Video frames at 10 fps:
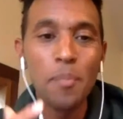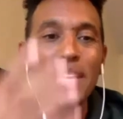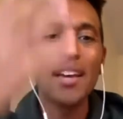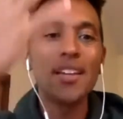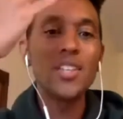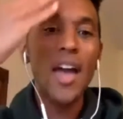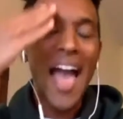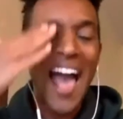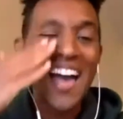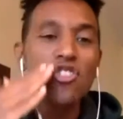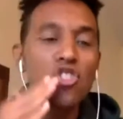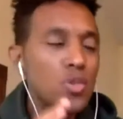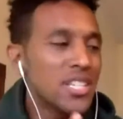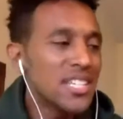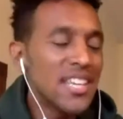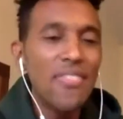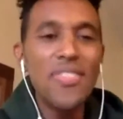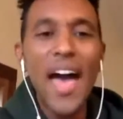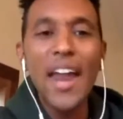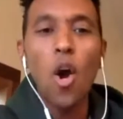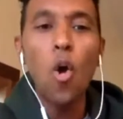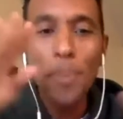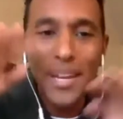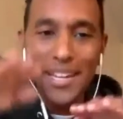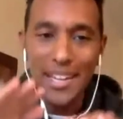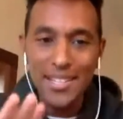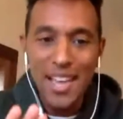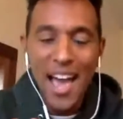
Because as you send that openness